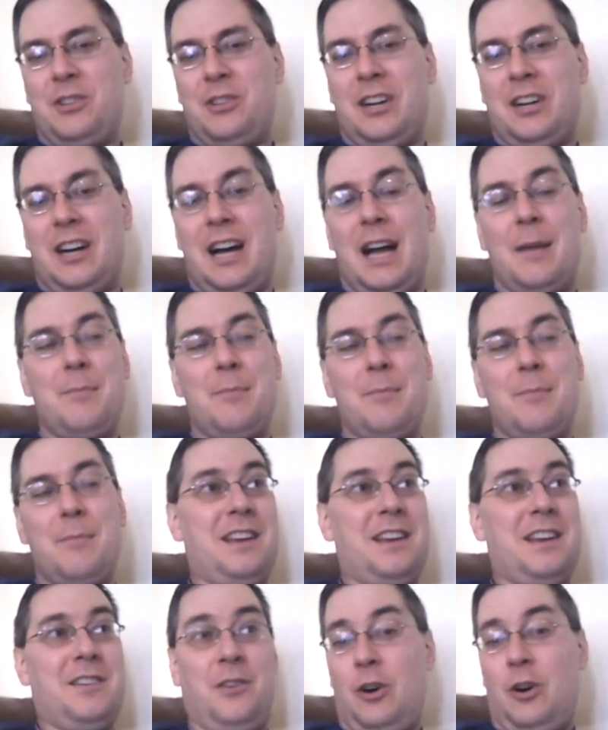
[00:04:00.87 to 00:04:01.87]
time.
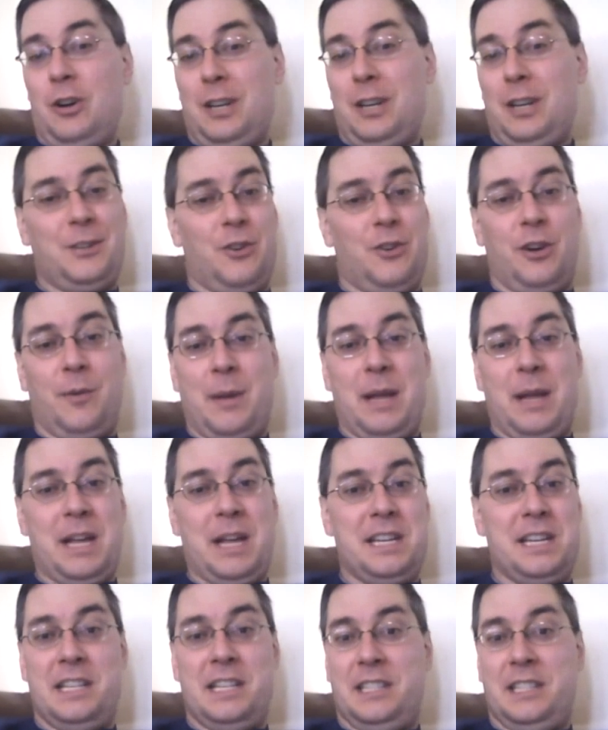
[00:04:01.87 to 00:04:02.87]
And Honky Tonk
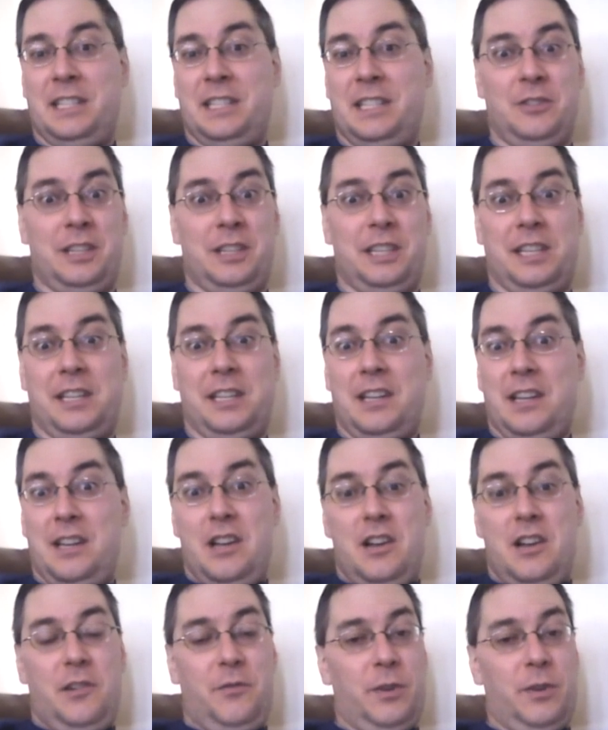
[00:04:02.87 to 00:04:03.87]
Man is like
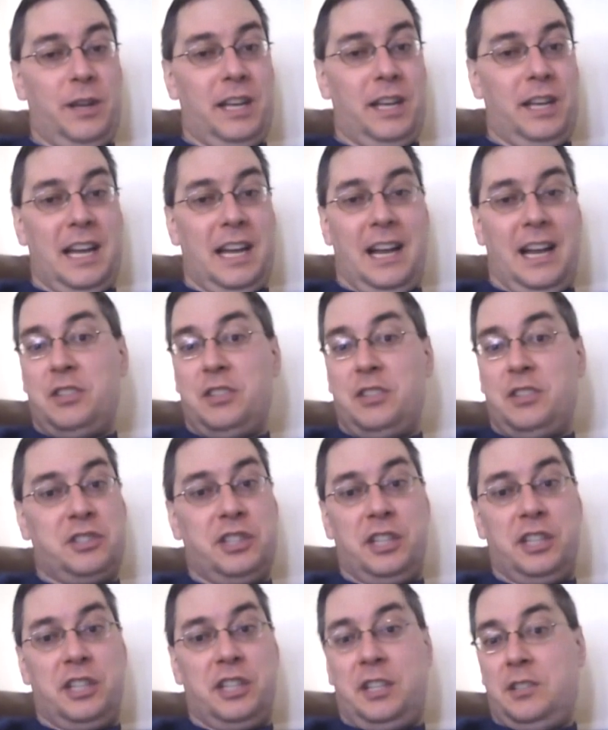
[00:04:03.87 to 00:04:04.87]
freaking out. It's like,
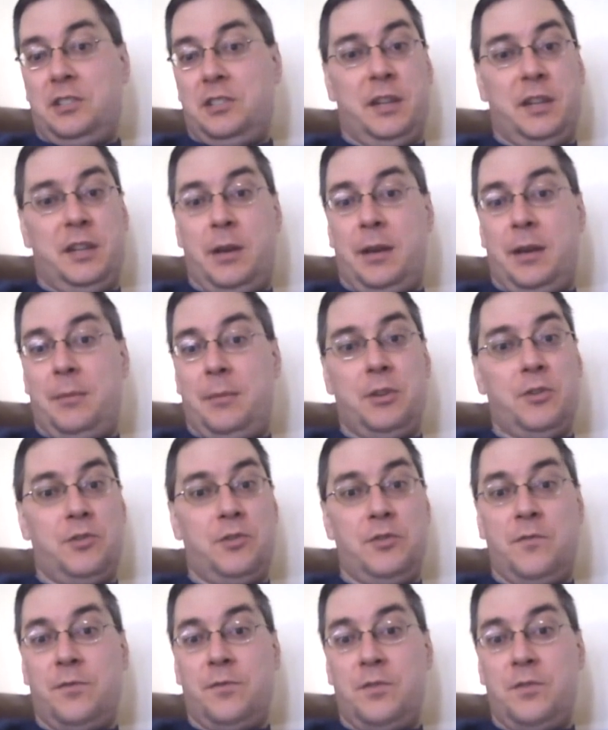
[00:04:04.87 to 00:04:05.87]
Sheik, baby,
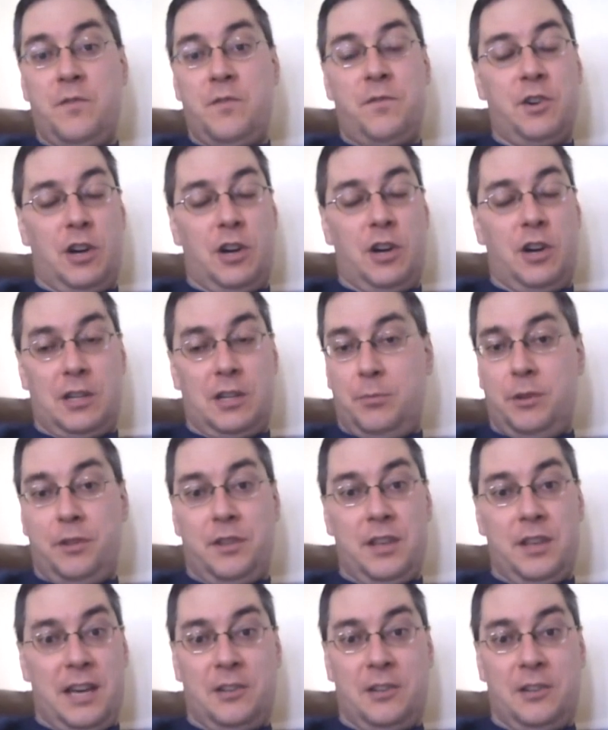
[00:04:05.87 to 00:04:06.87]
you've got to
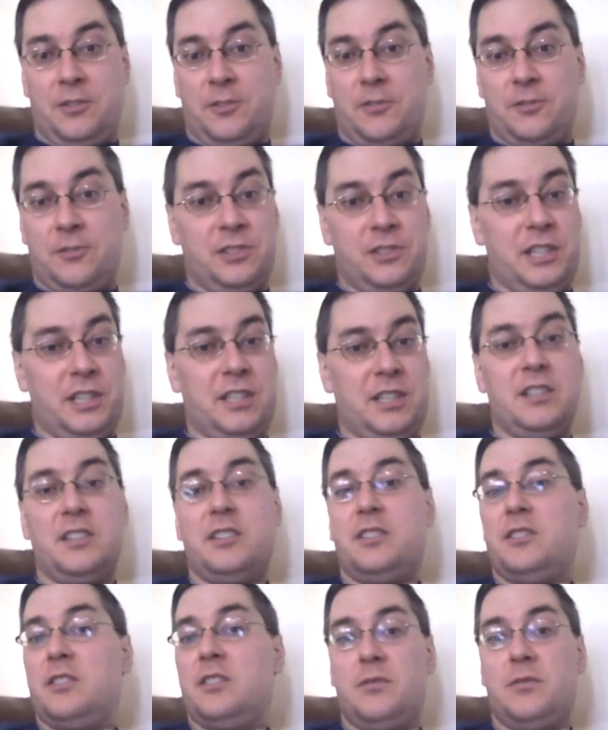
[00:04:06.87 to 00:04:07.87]
put that under the seat
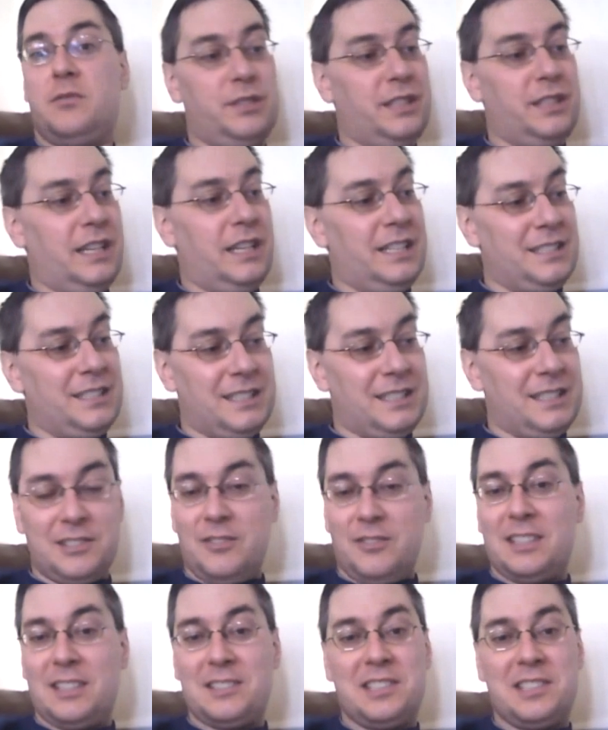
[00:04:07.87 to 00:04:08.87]
and
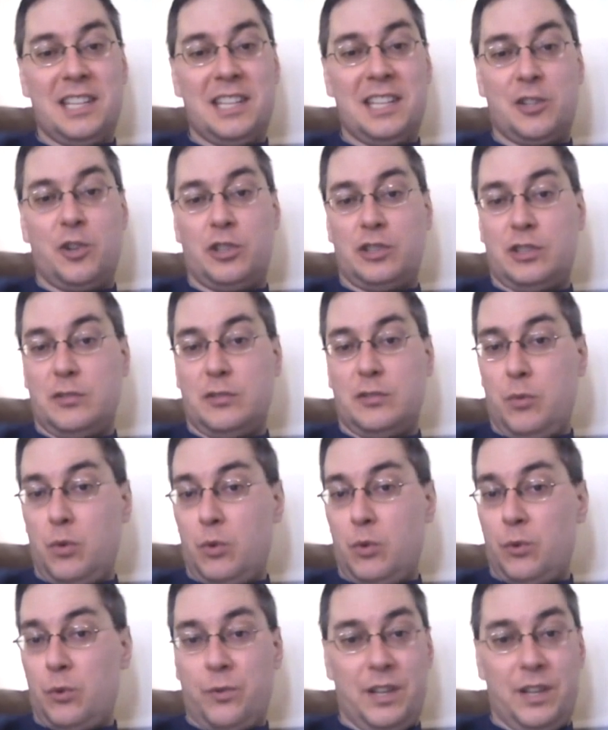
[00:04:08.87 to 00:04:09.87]
just let us get across the
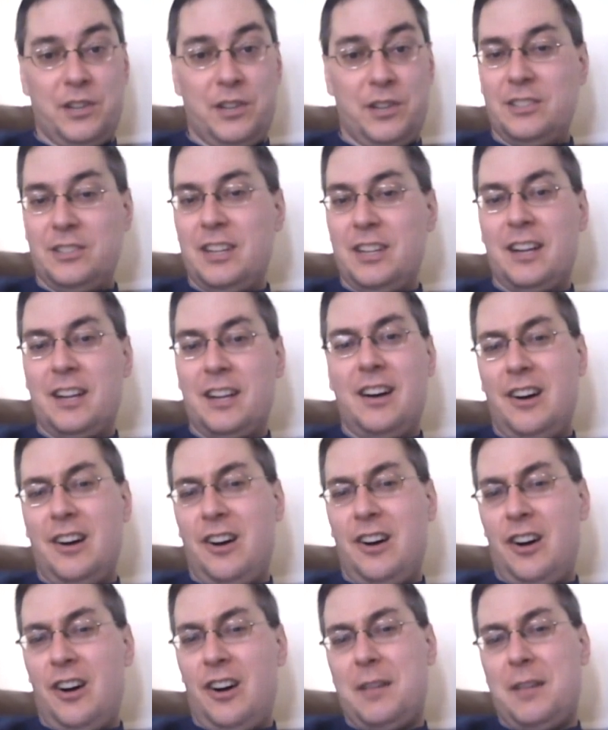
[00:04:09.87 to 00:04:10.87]
border. Then he's like,
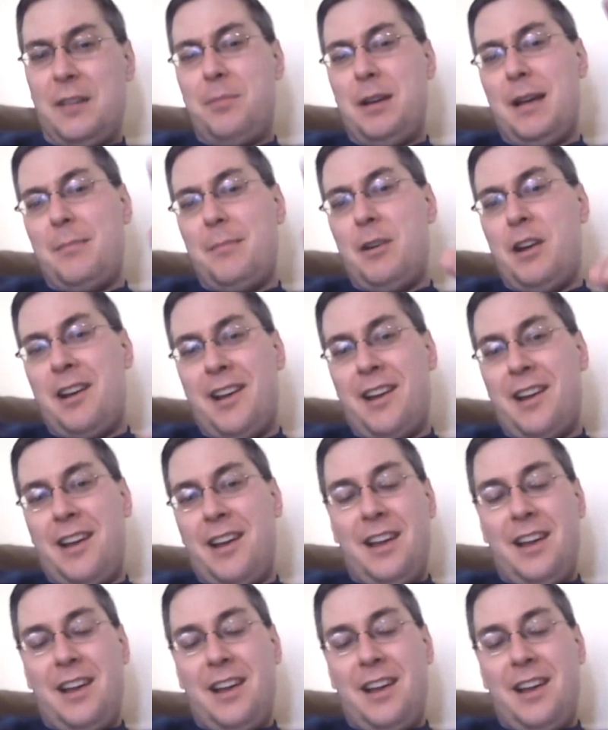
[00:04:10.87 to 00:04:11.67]
"Oh, Honky, baby."